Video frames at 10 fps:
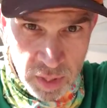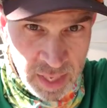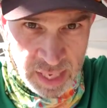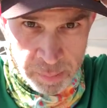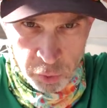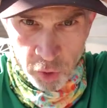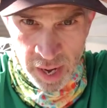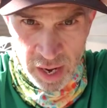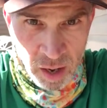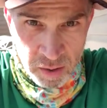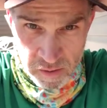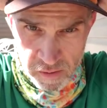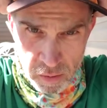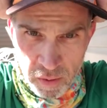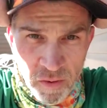deep crown,
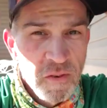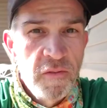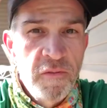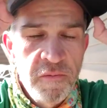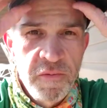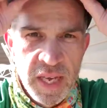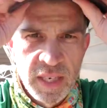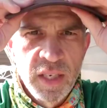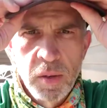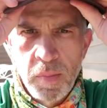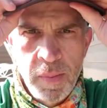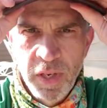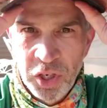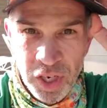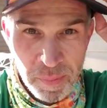fits my
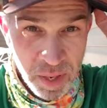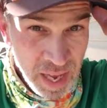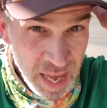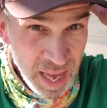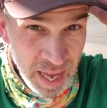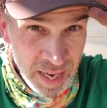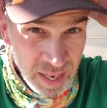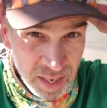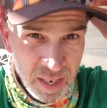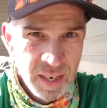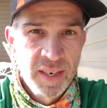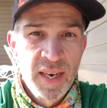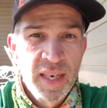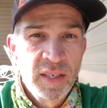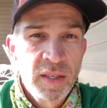misshapen head
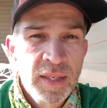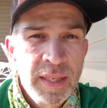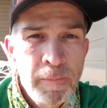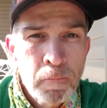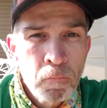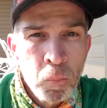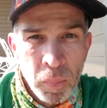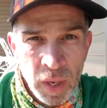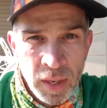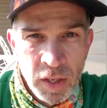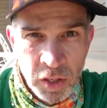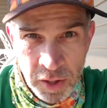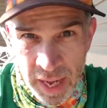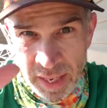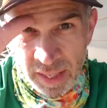nicely. So
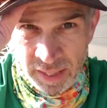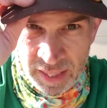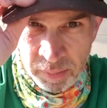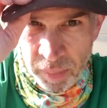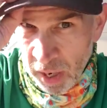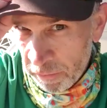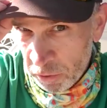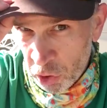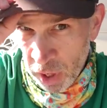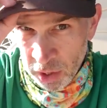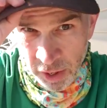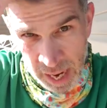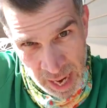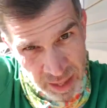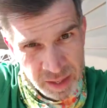that is the Buff trucker
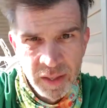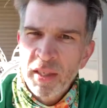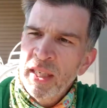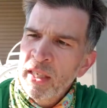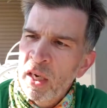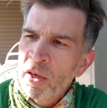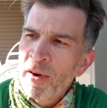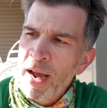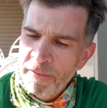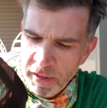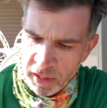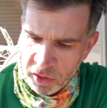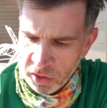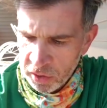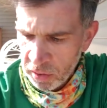hat, D Young
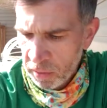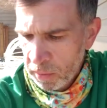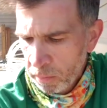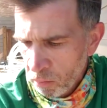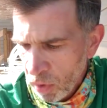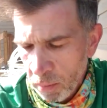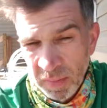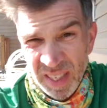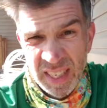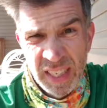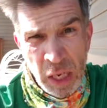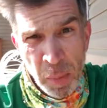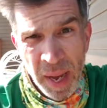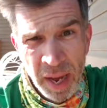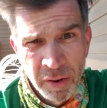Graphics, mosquito
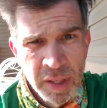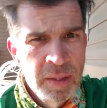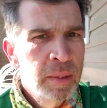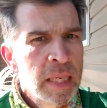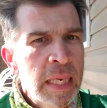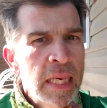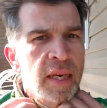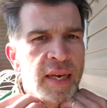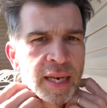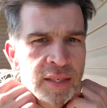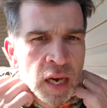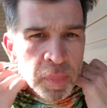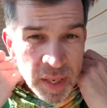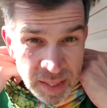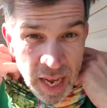pattern. Next
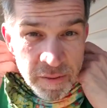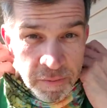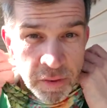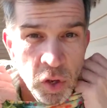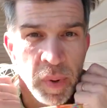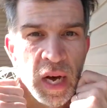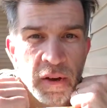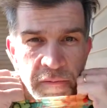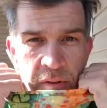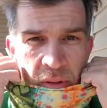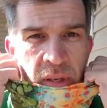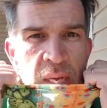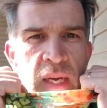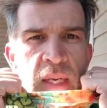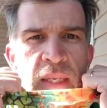up is a full Buff.
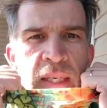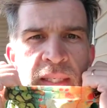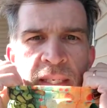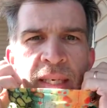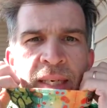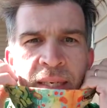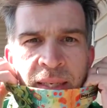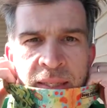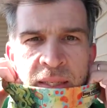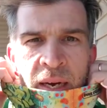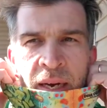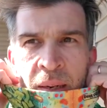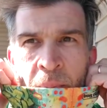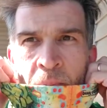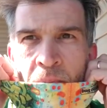This is
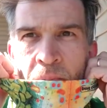a